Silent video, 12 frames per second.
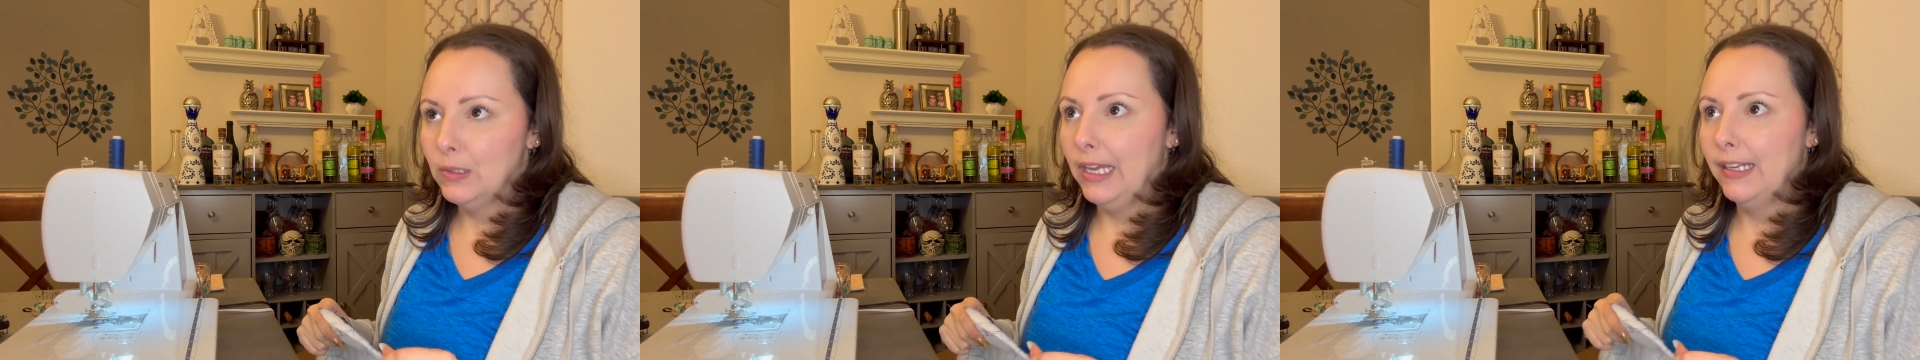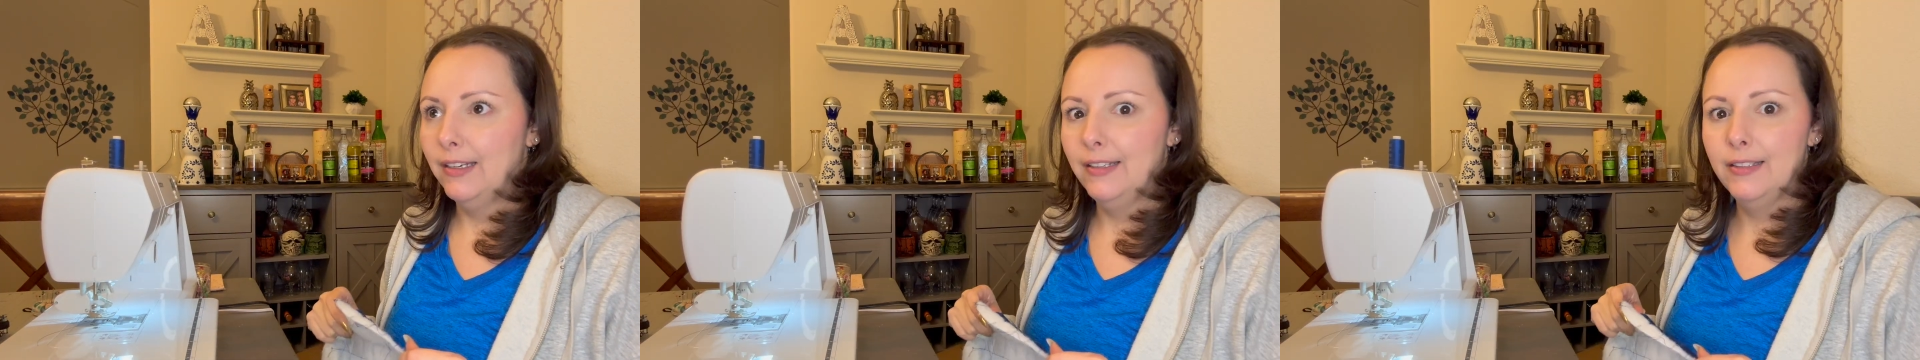
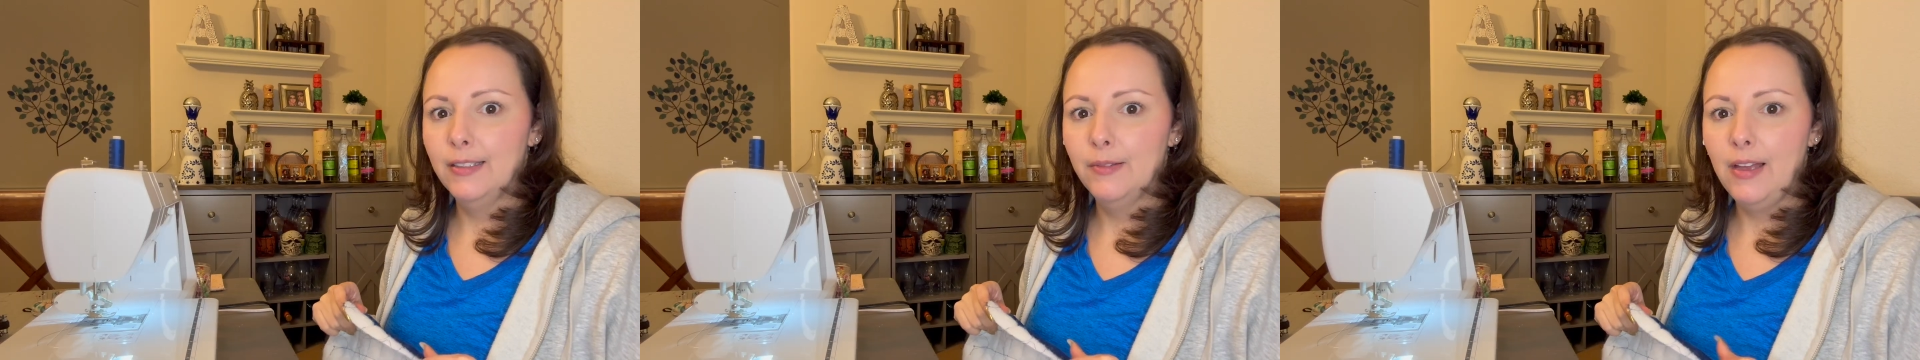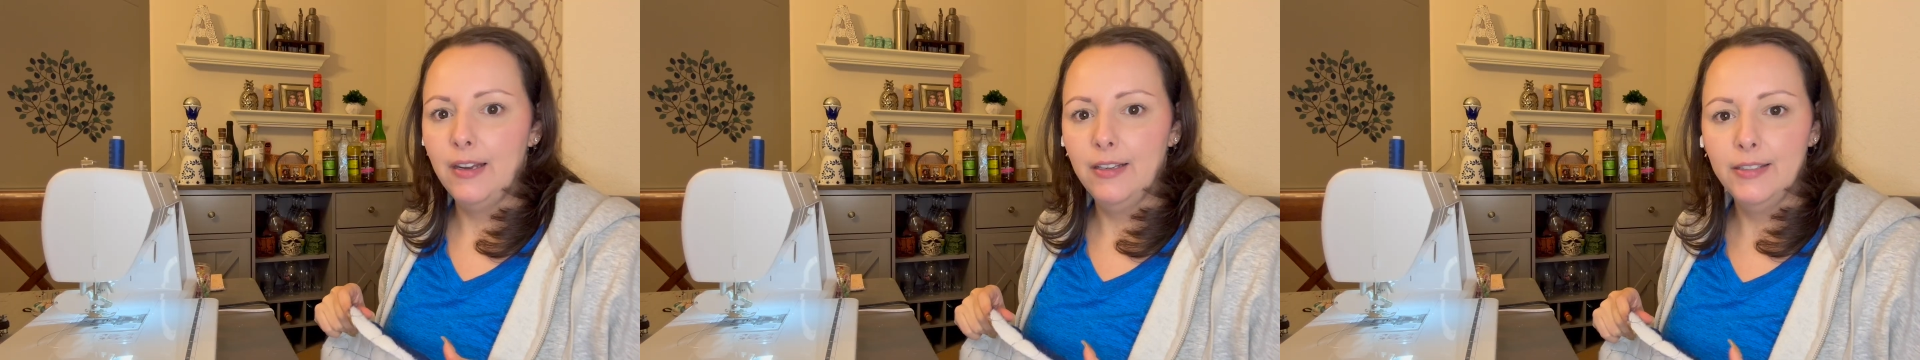
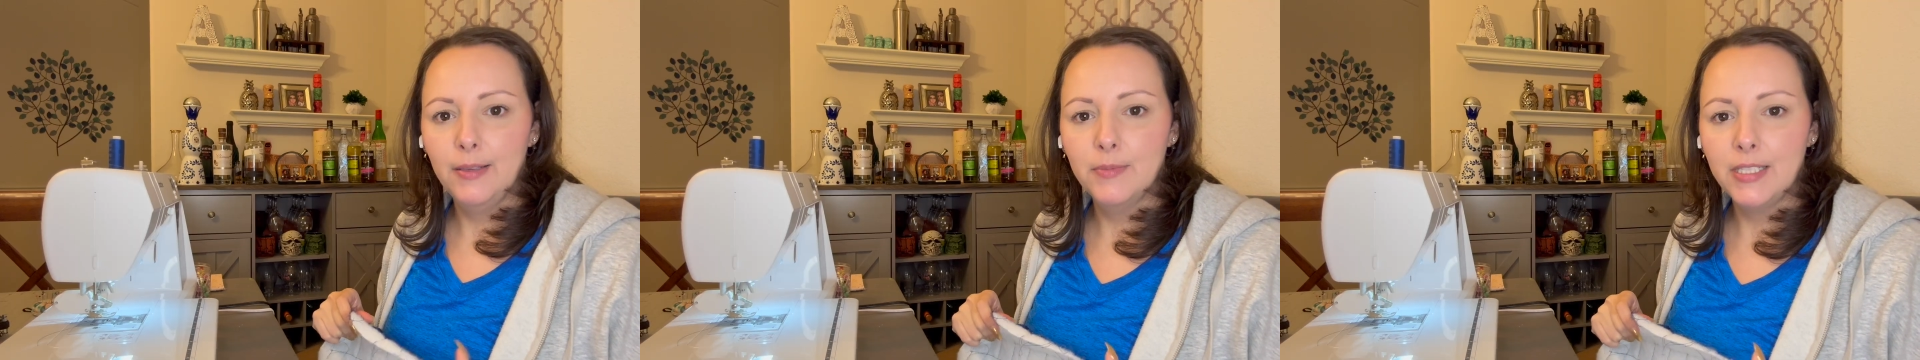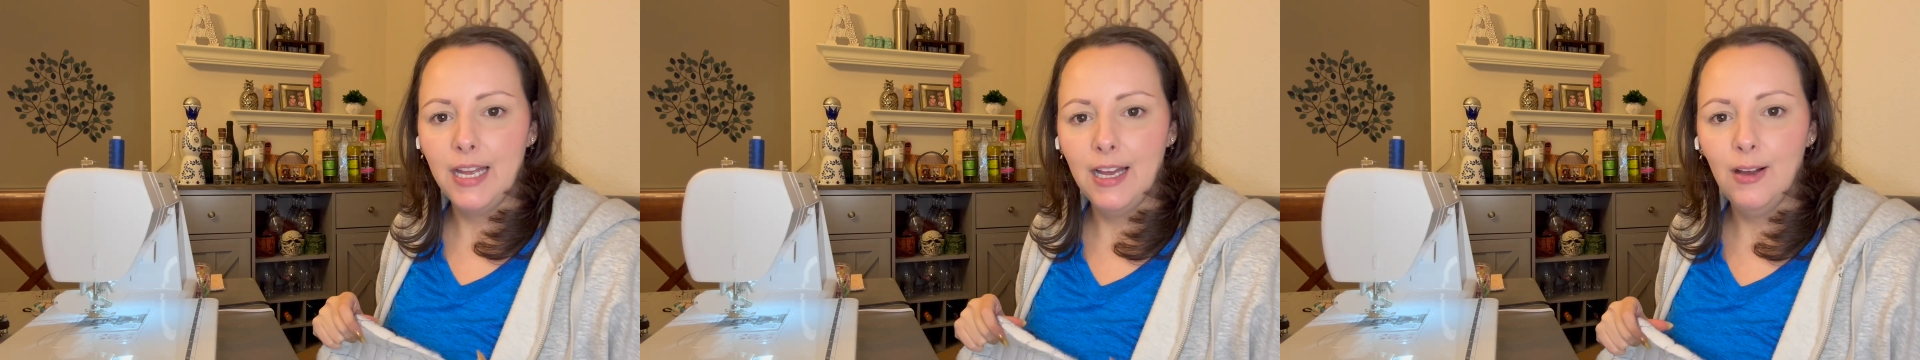edit them
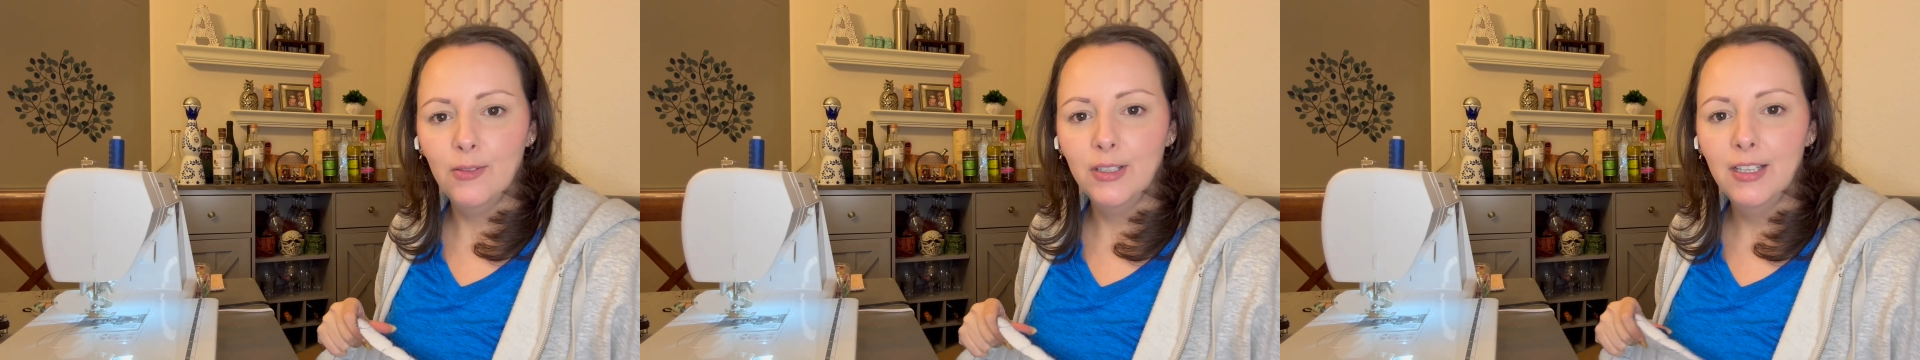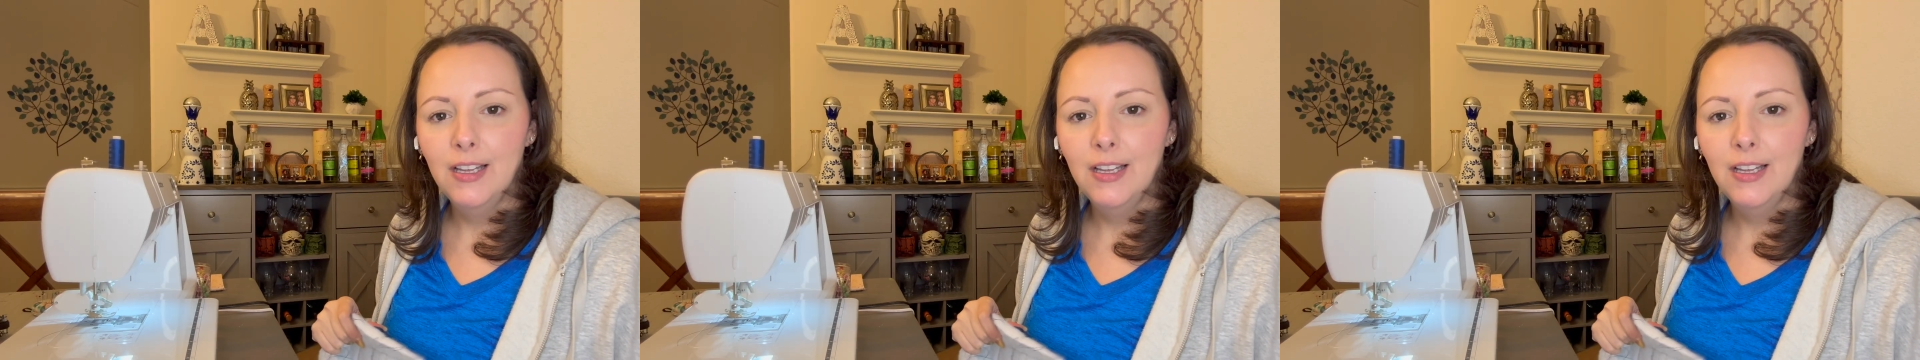down